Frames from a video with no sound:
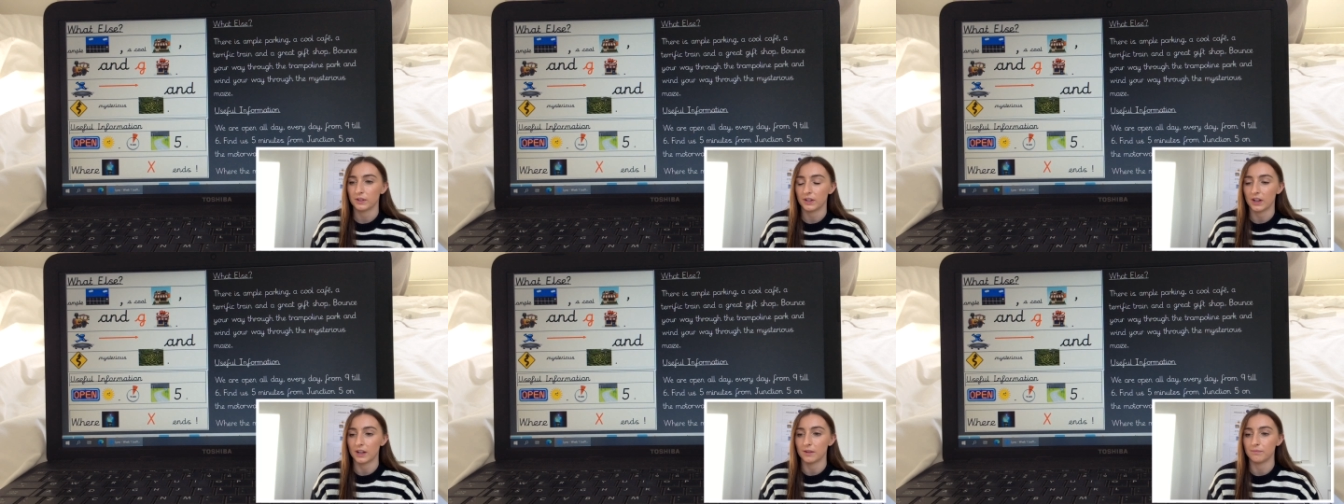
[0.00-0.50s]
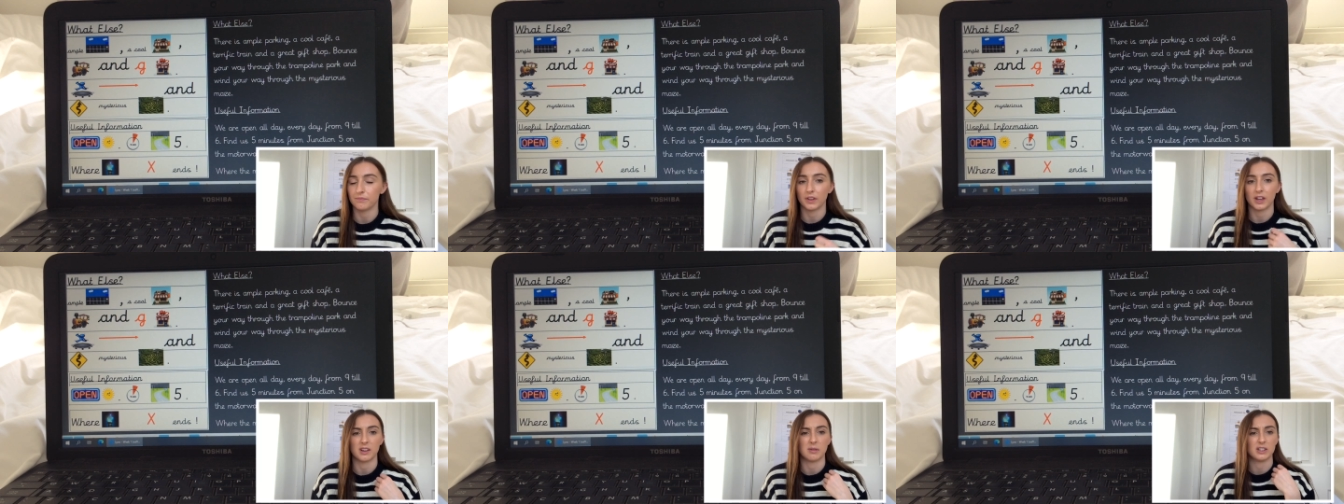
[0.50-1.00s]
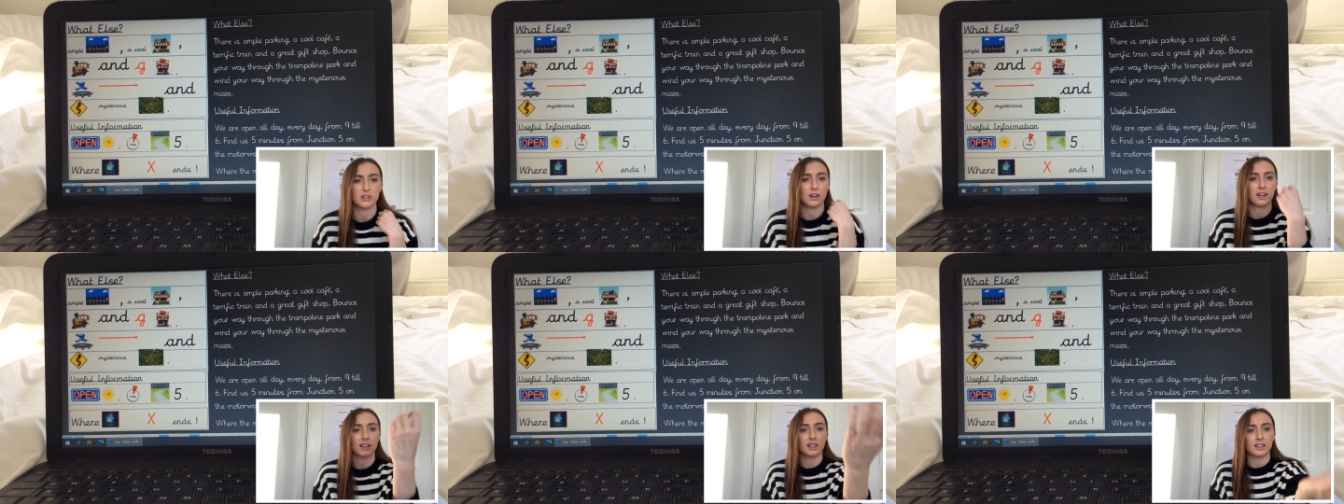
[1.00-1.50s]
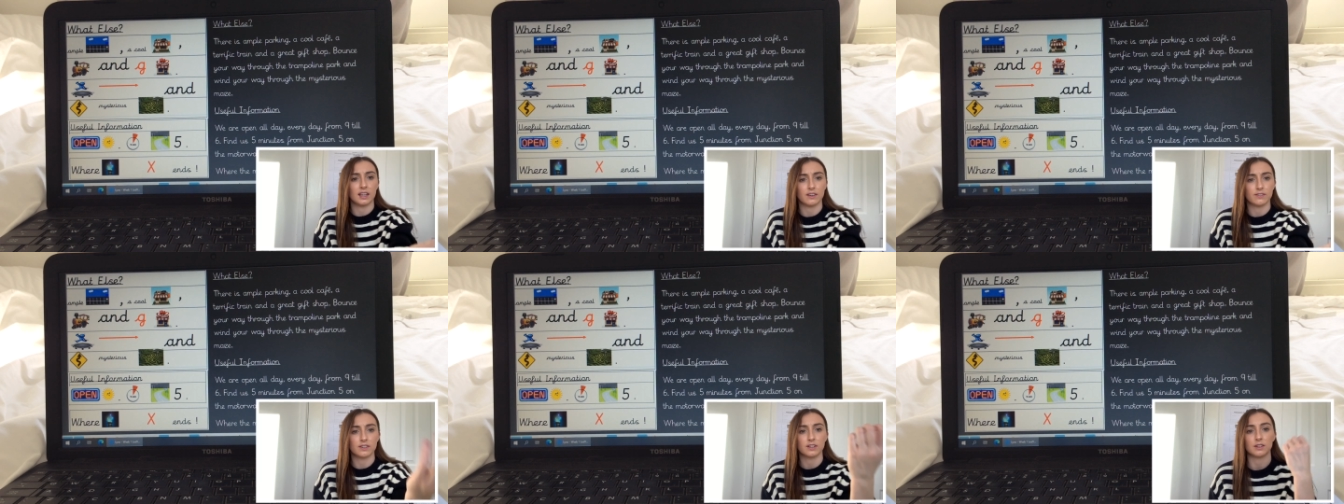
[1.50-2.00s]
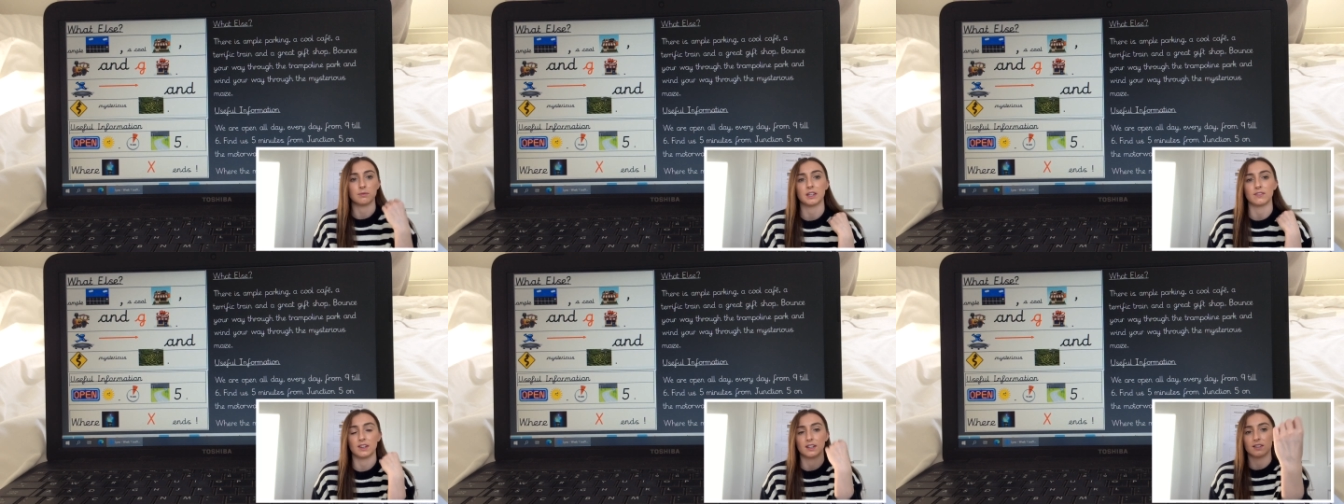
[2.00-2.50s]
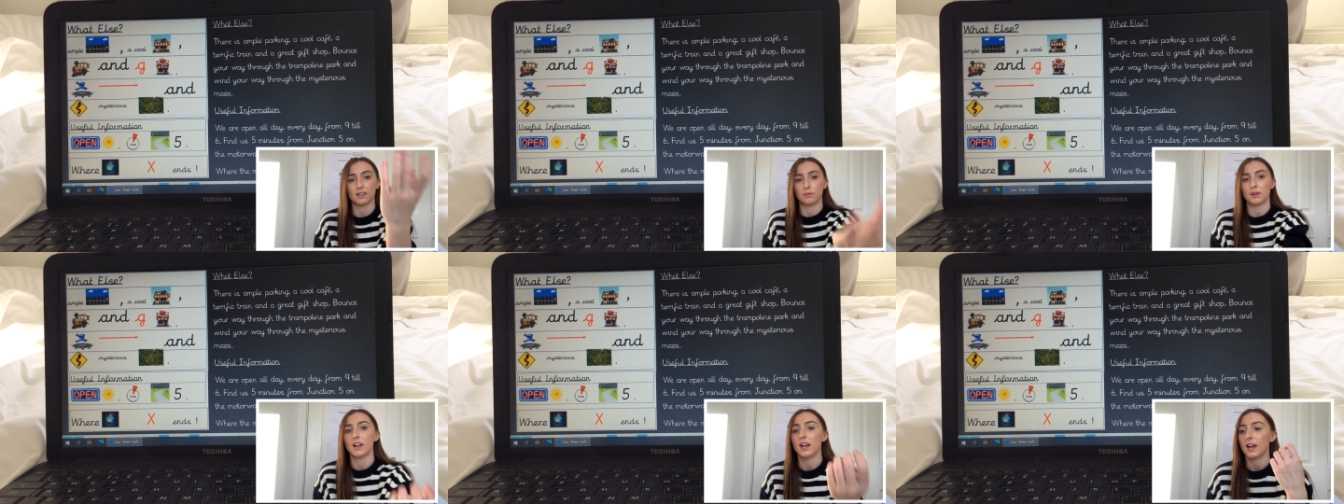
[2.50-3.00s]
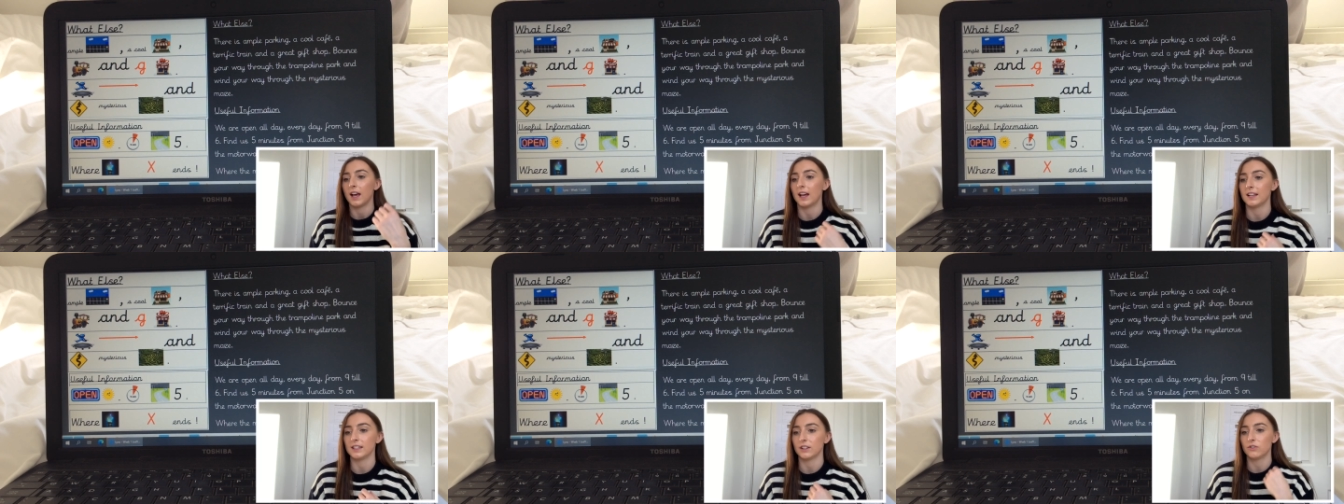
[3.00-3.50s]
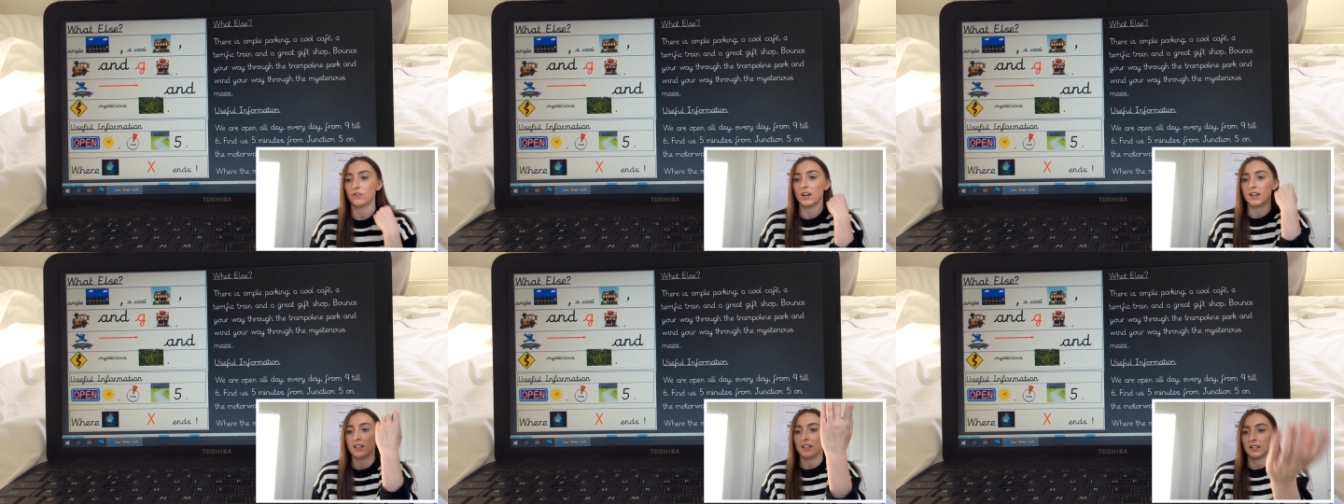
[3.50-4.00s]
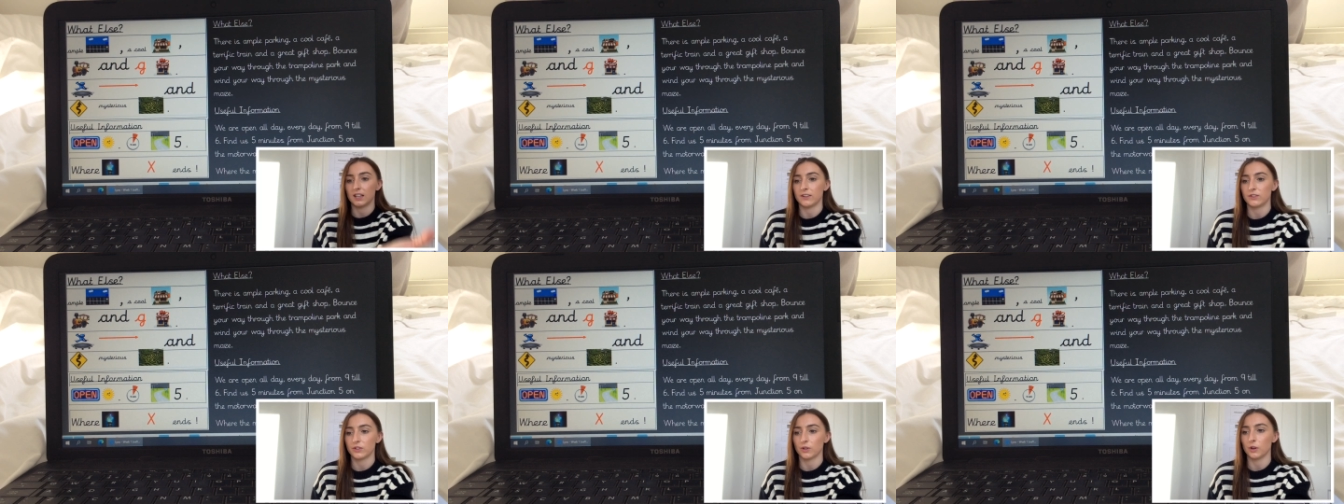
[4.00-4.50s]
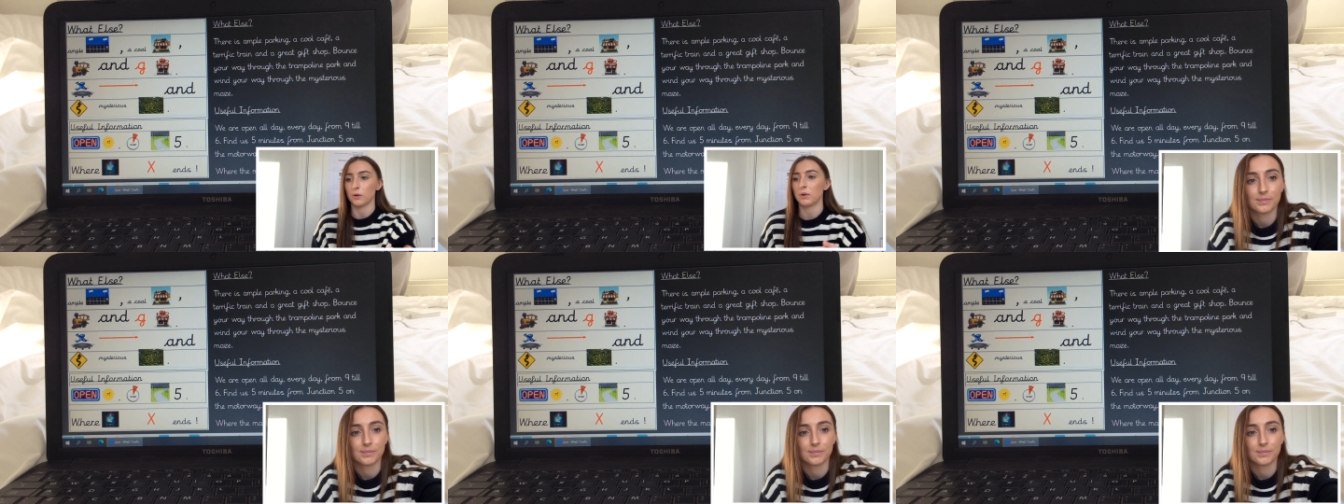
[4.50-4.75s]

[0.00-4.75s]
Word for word: Um, and I might do like gift because I'm giving it to someone and a great gift shop.